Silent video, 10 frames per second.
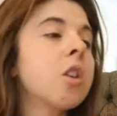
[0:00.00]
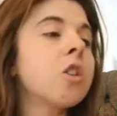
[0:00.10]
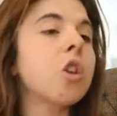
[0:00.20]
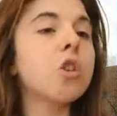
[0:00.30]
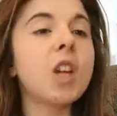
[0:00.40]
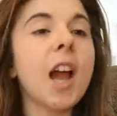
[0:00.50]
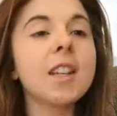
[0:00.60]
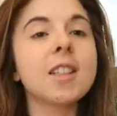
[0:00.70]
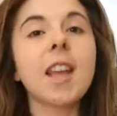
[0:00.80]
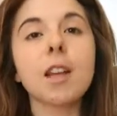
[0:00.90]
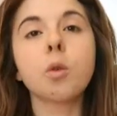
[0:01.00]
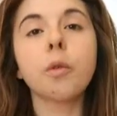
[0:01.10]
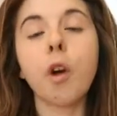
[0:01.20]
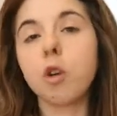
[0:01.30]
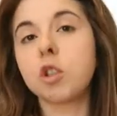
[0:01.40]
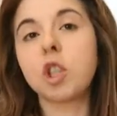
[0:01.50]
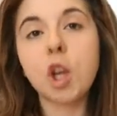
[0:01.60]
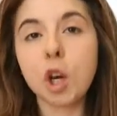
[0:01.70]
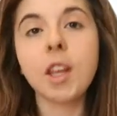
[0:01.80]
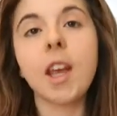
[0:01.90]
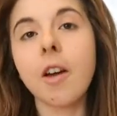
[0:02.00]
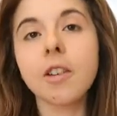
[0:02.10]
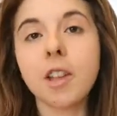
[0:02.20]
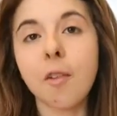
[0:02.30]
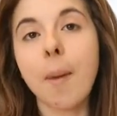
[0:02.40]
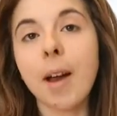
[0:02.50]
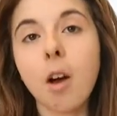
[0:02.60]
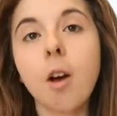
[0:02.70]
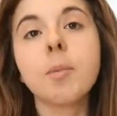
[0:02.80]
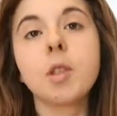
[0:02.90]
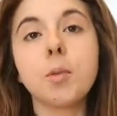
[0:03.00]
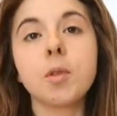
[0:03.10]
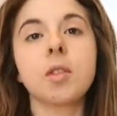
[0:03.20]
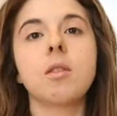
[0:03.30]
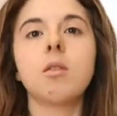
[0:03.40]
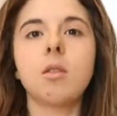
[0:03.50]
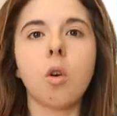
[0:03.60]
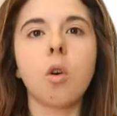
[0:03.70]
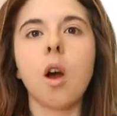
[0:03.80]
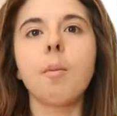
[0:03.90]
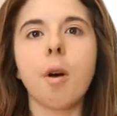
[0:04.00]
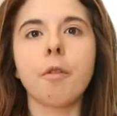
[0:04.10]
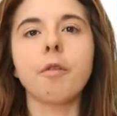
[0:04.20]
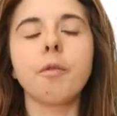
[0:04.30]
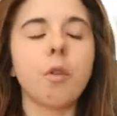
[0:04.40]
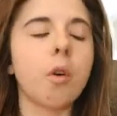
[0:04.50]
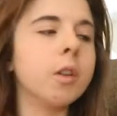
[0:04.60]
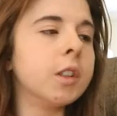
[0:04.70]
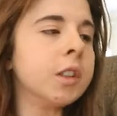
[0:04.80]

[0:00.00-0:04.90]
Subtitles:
So she had to get to a phone. She couldn't get herself back up. She was on her bathroom floor.